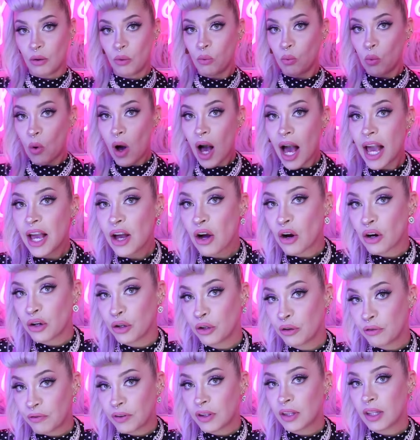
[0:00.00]
Why are
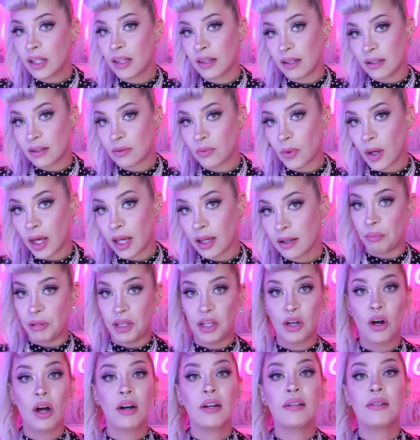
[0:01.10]
you feeling this way?
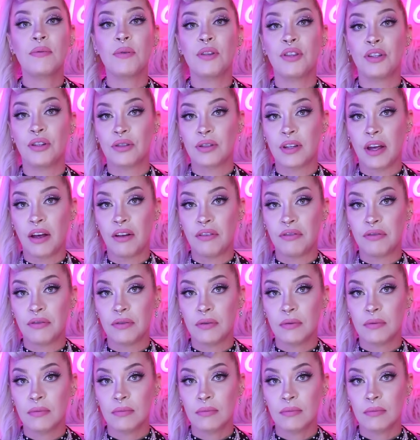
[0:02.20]
Be honest with yourself.